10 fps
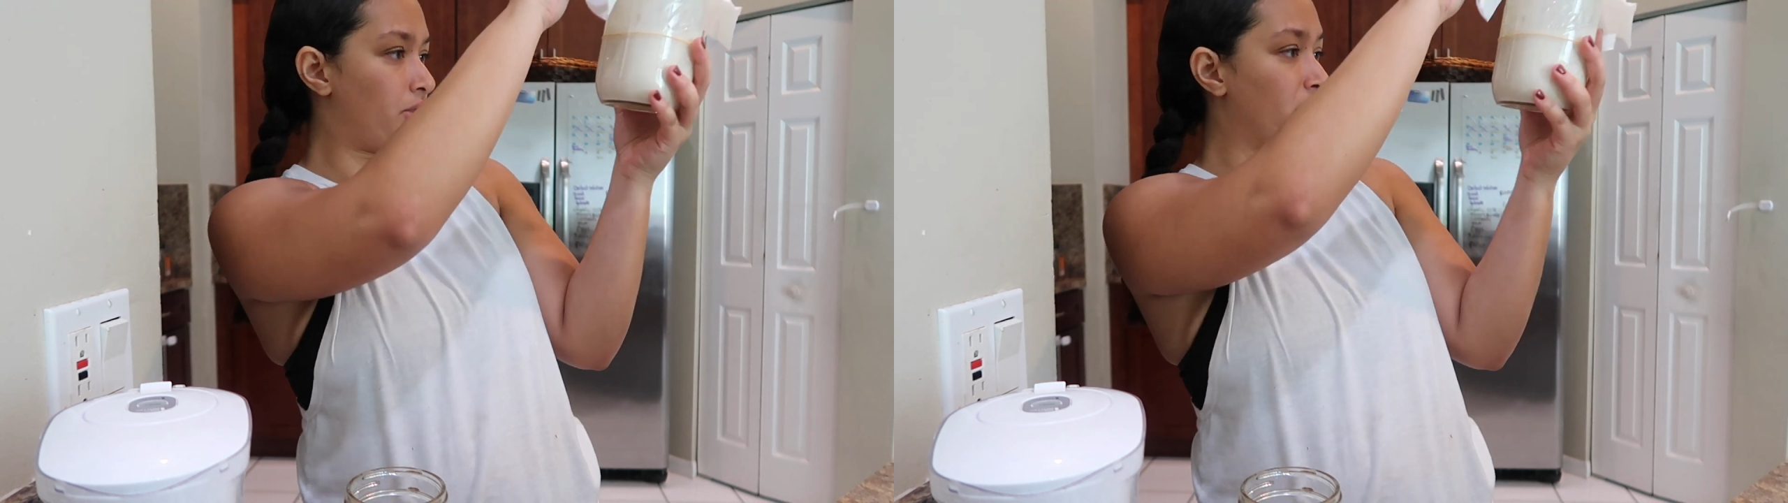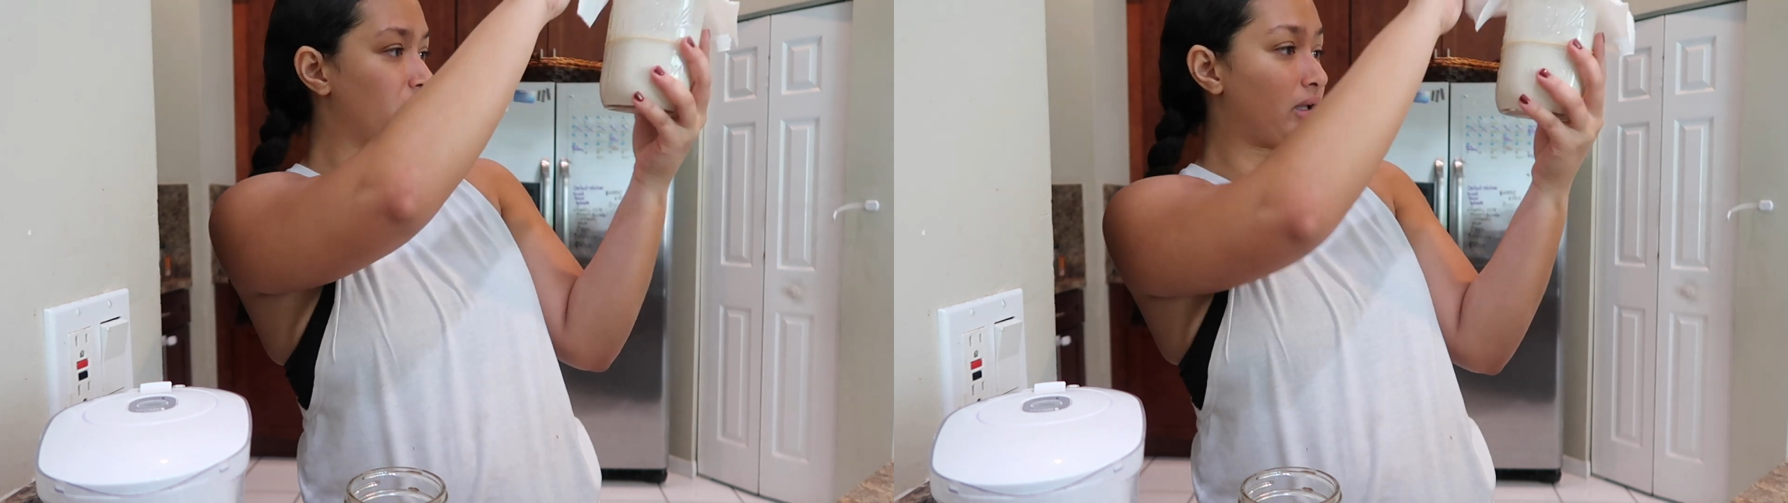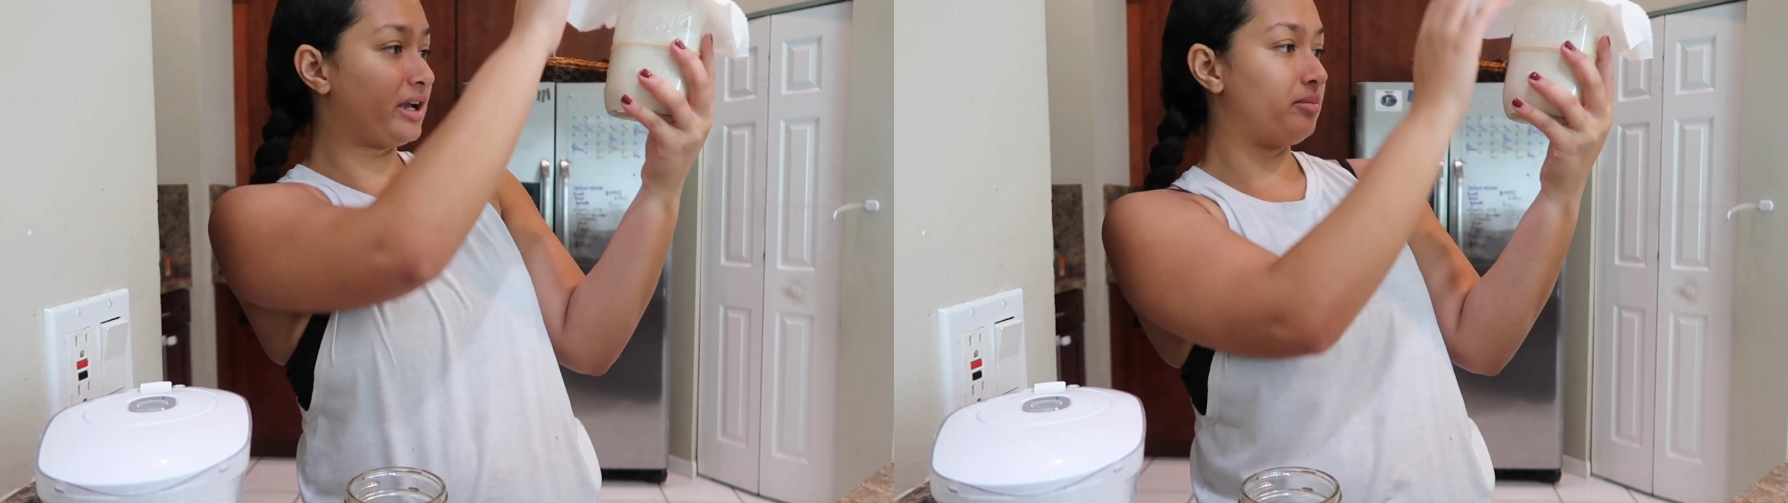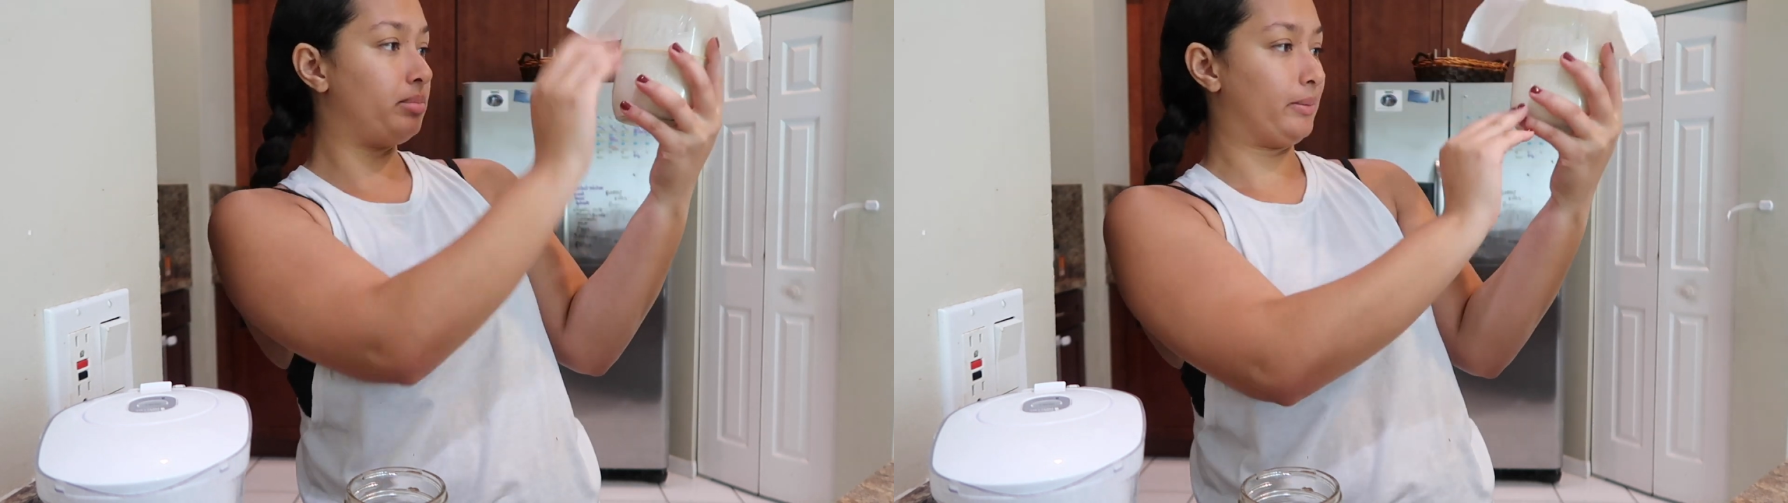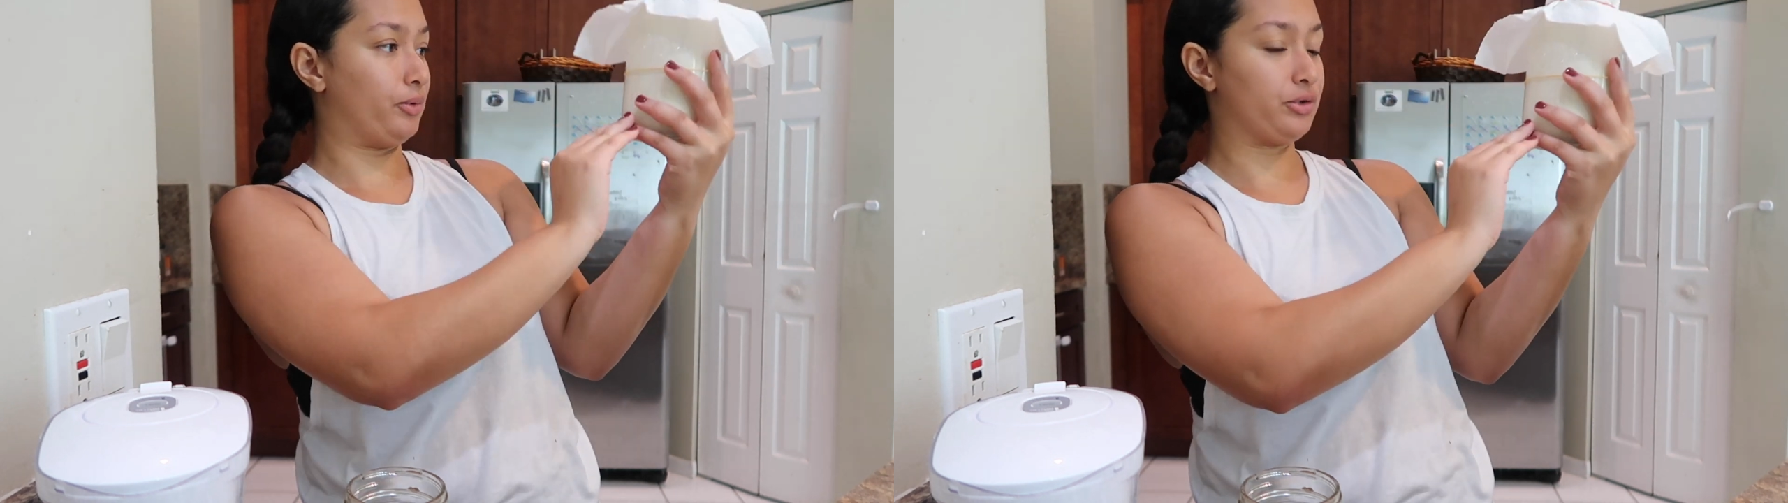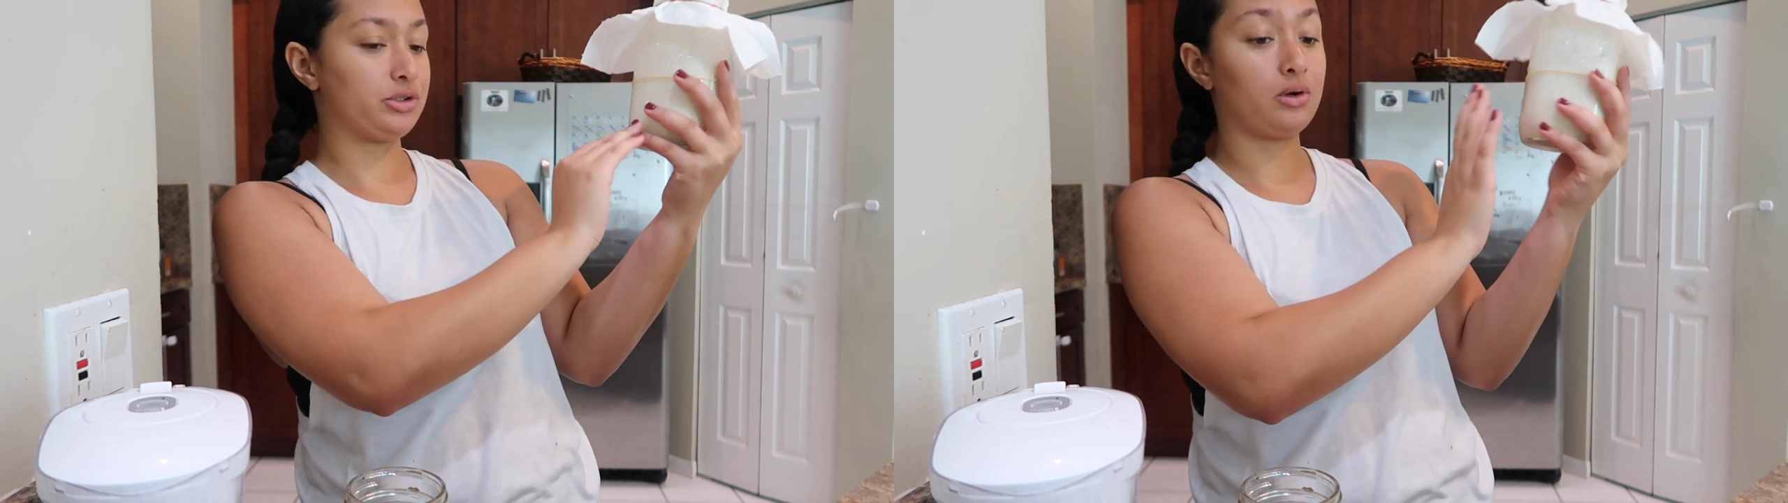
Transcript: There's a lot of bubbles,